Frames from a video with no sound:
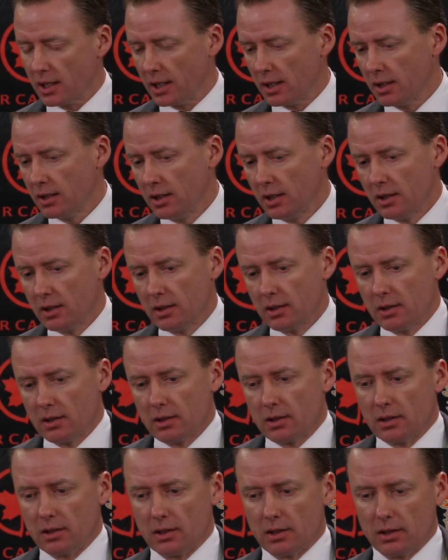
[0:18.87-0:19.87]

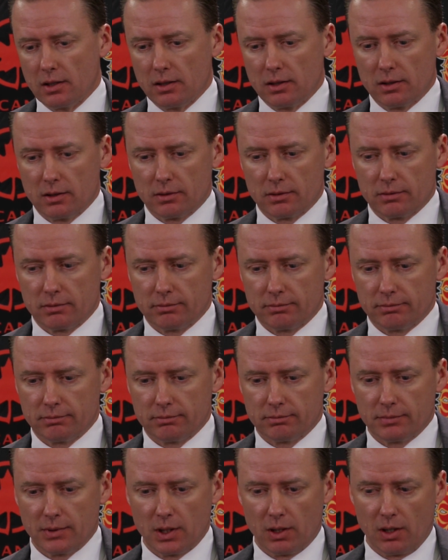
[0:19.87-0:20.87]
Uh, uh,
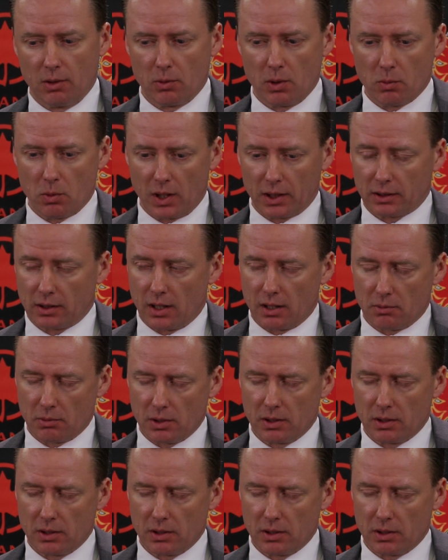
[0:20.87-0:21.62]
you know, we worked hard.